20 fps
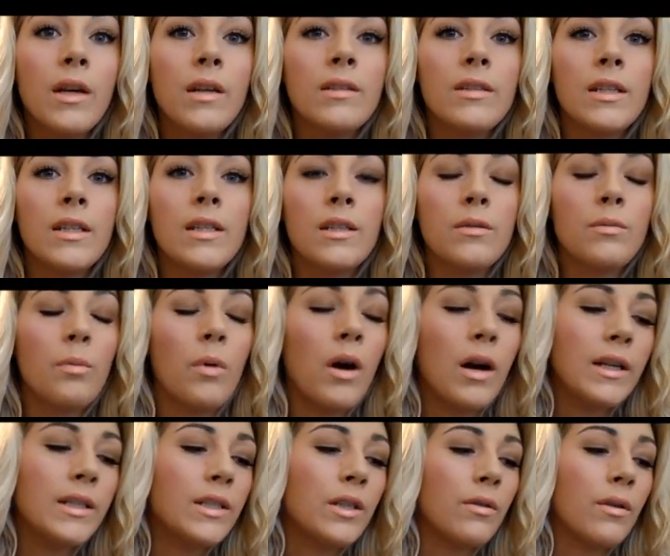So this is what
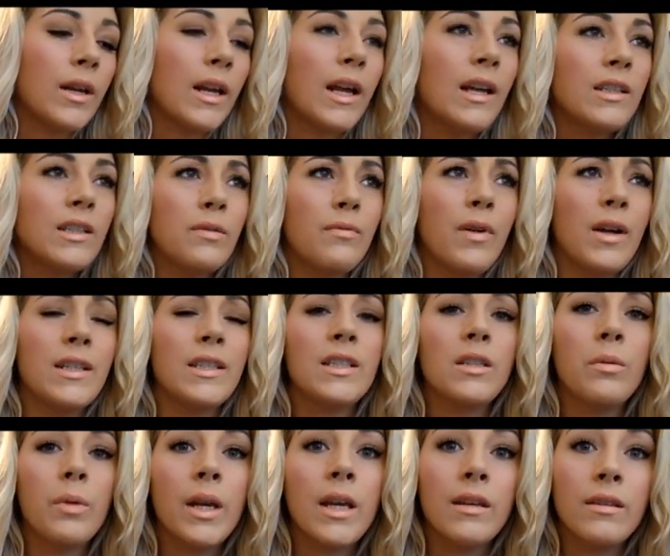I do. And I actually find it's
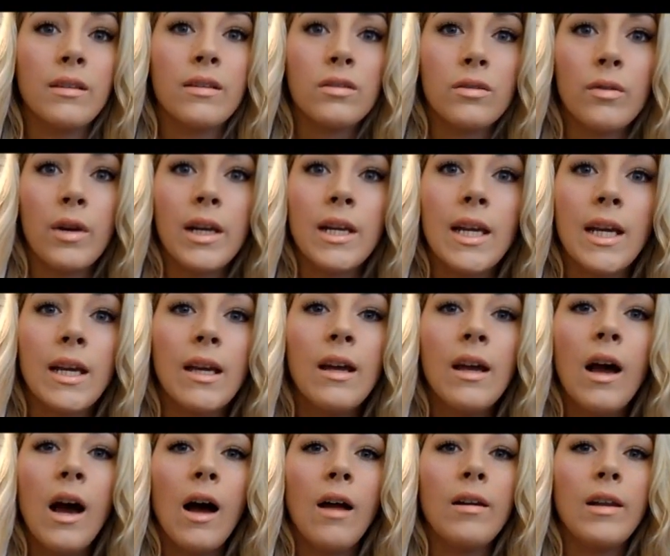quick in the straightening.
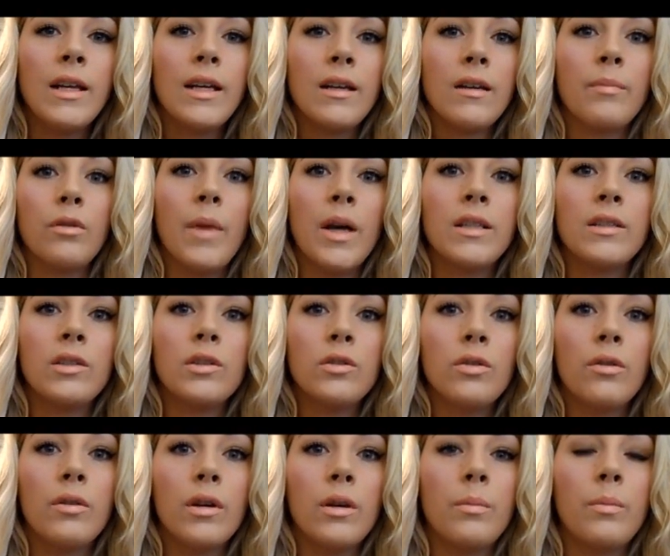I'll link my
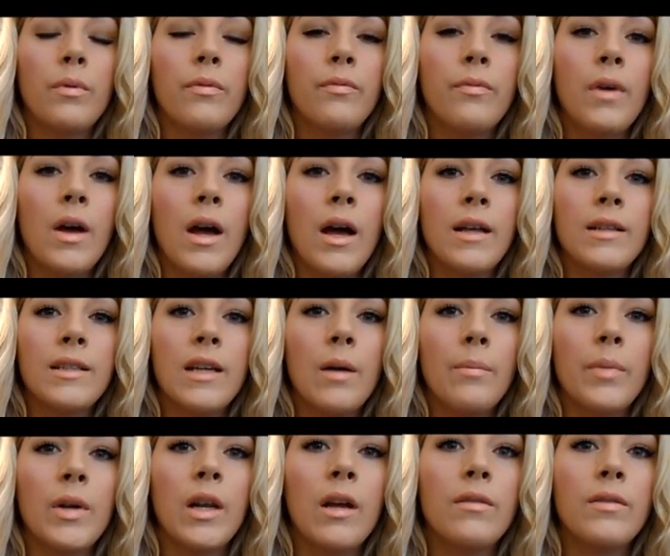tutorial
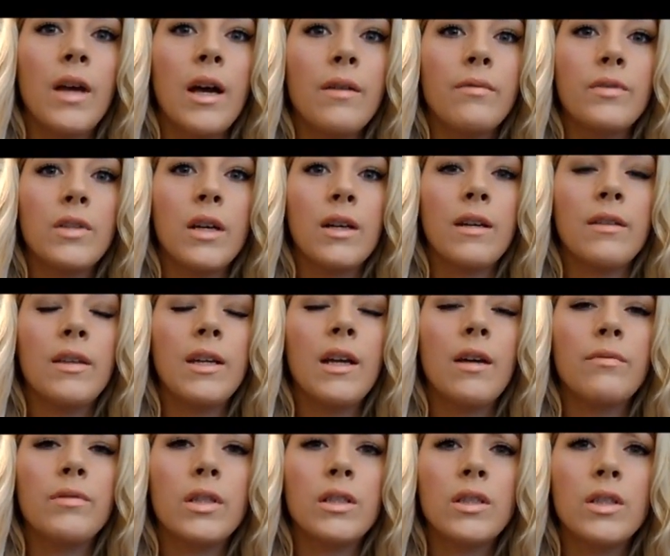down below that I've done. I think
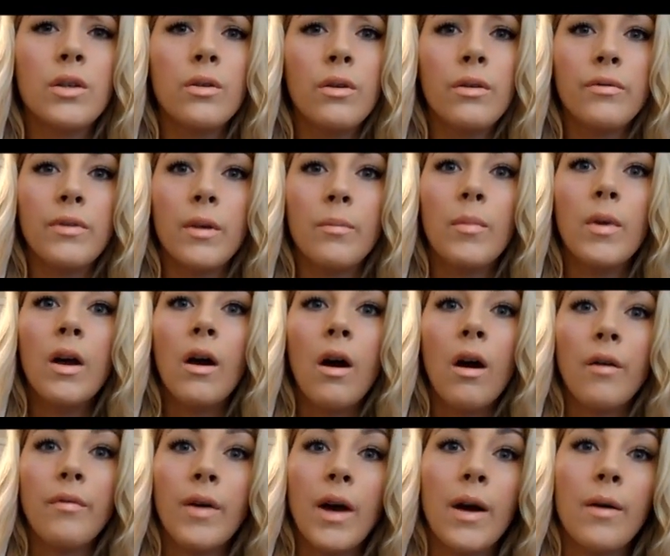I've done two of them
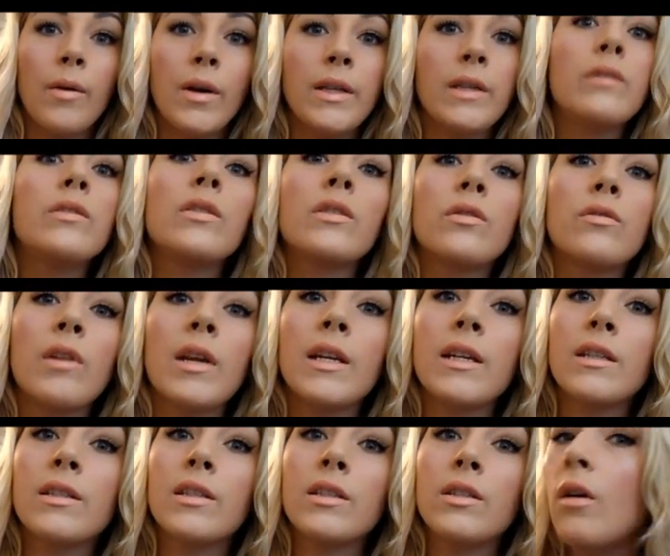of how I use a
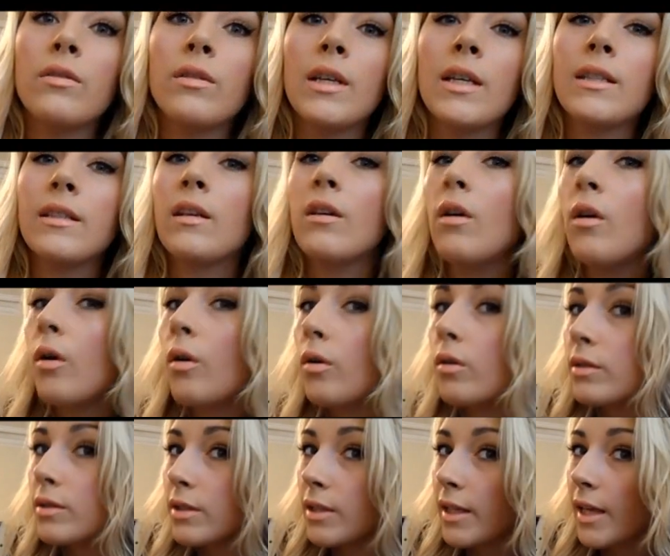straightener to do this
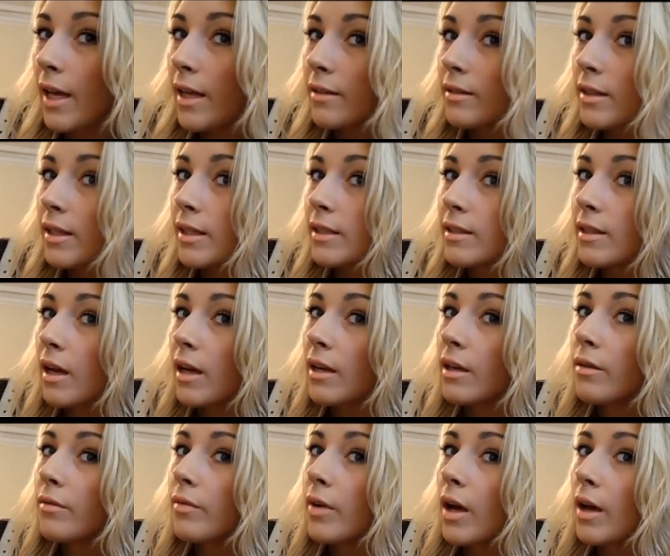or to get these
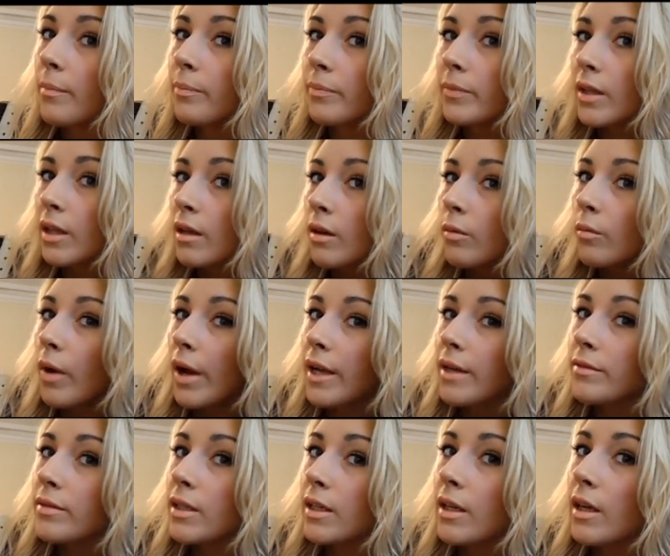kind of
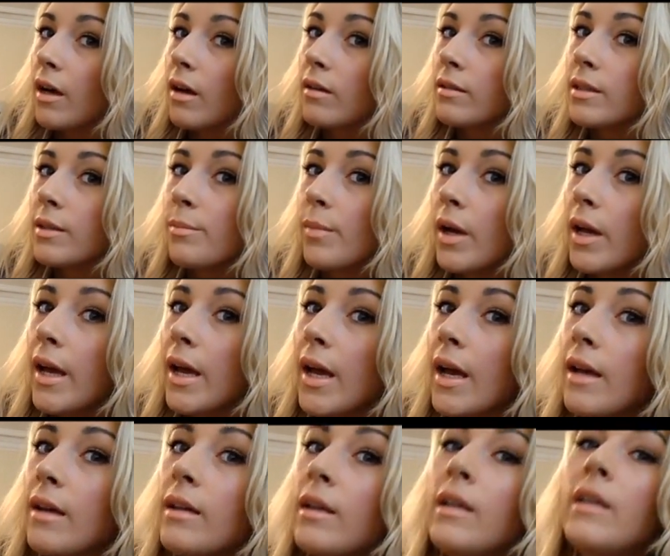waves and curls in my
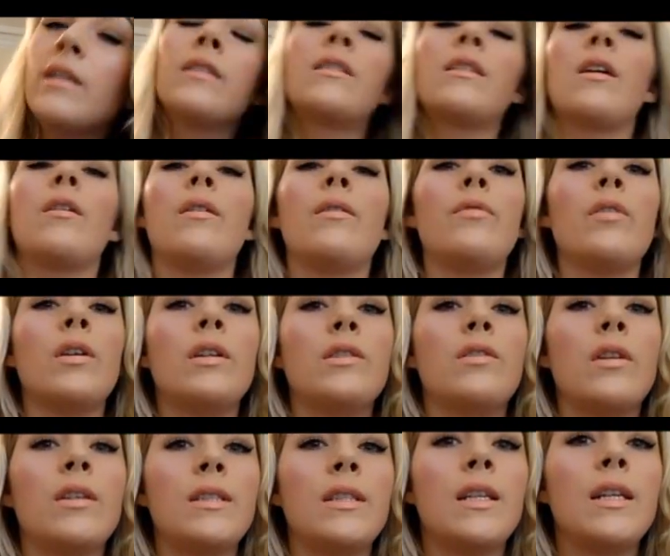hair. So if you're
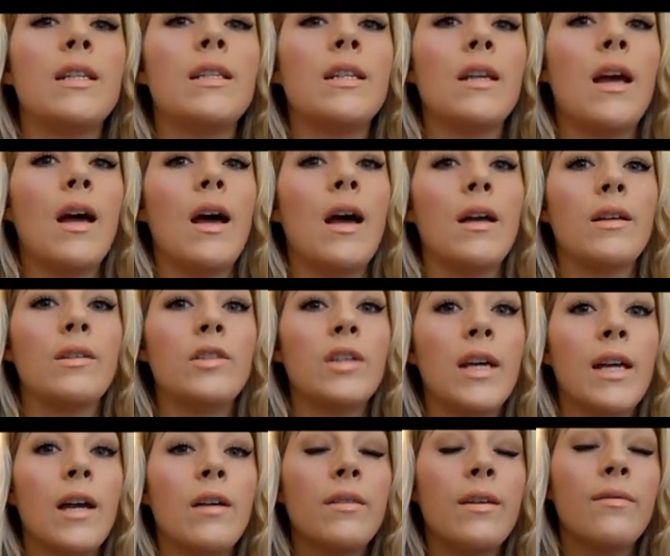interested,
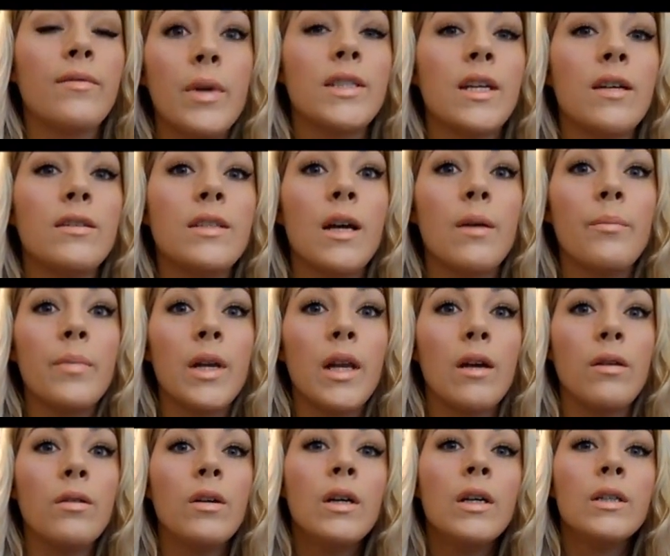check out that video down
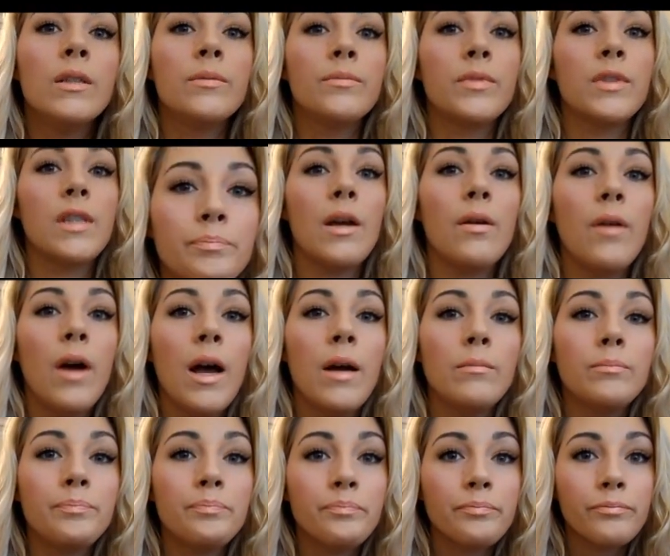below.
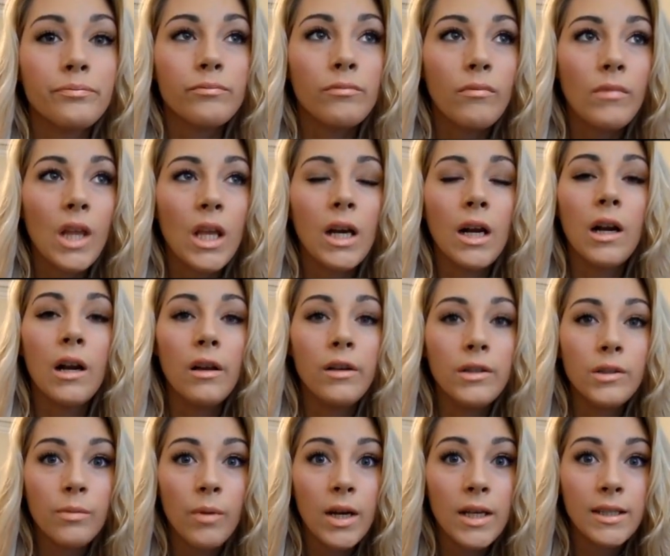So,
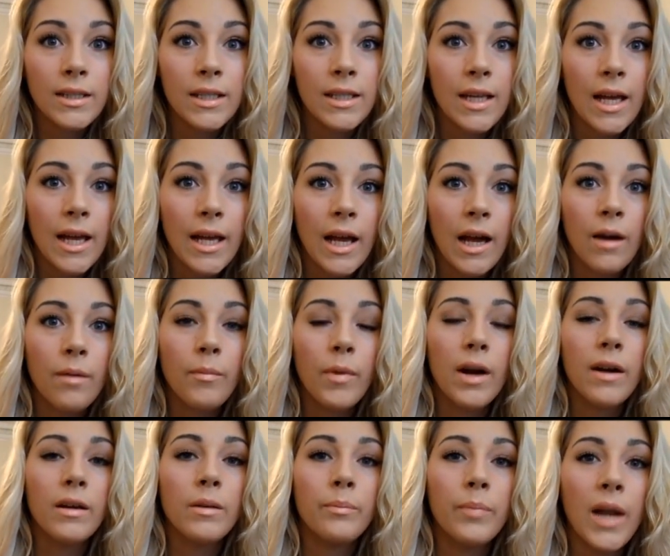clothes-wise today, I'm
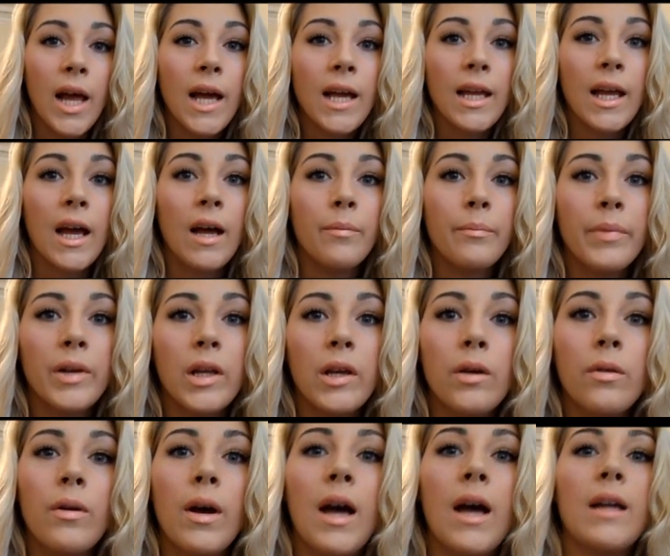wearing black and
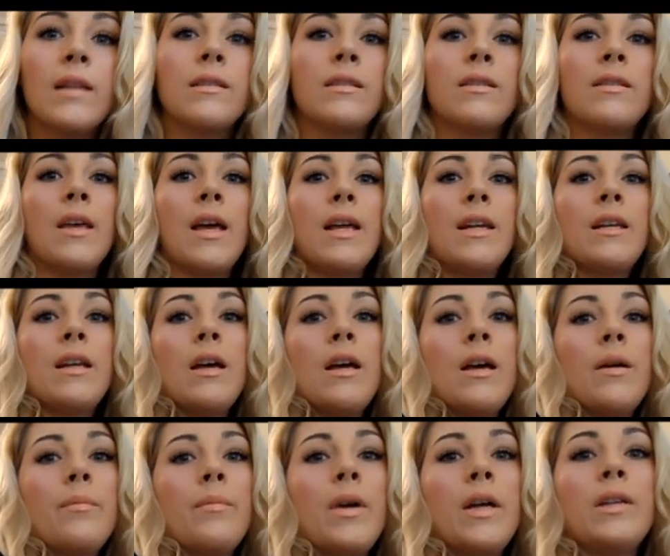blue and then
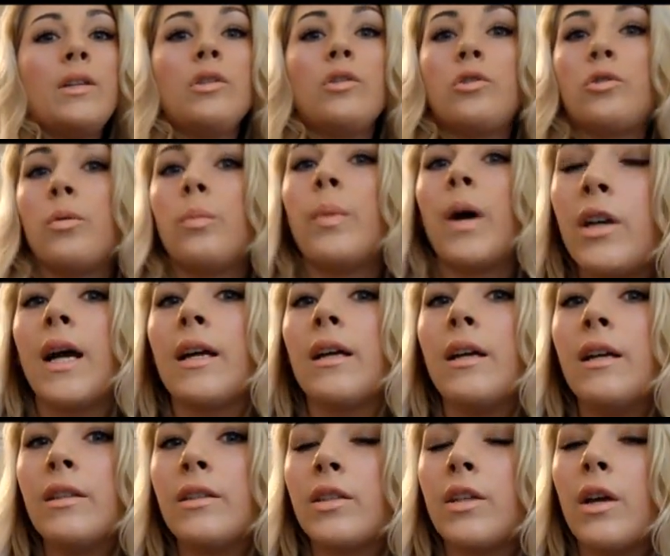a neutral bag
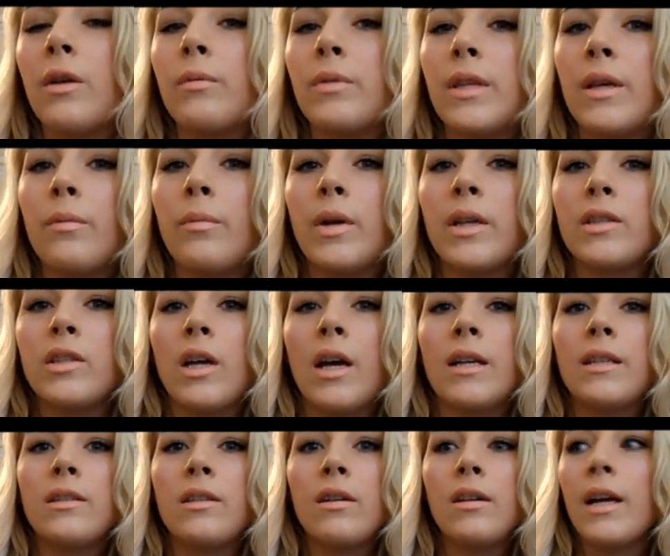to go with it, which
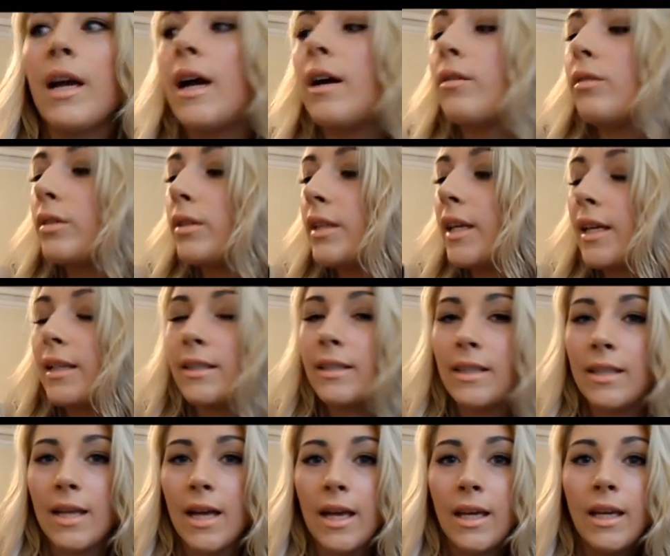I dug out
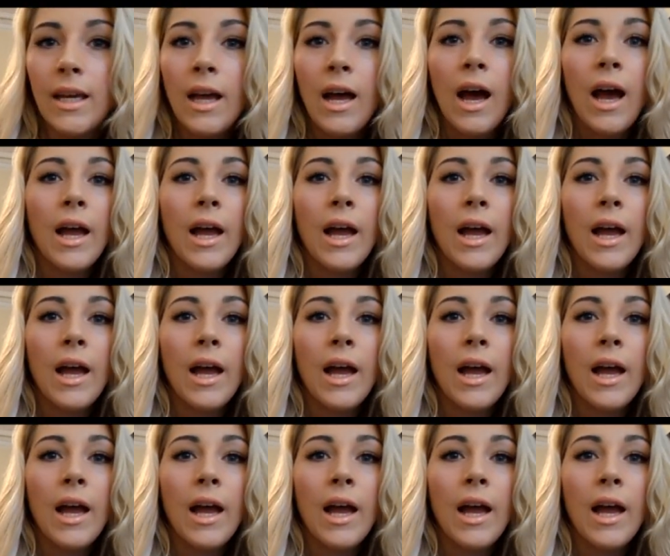yesterday.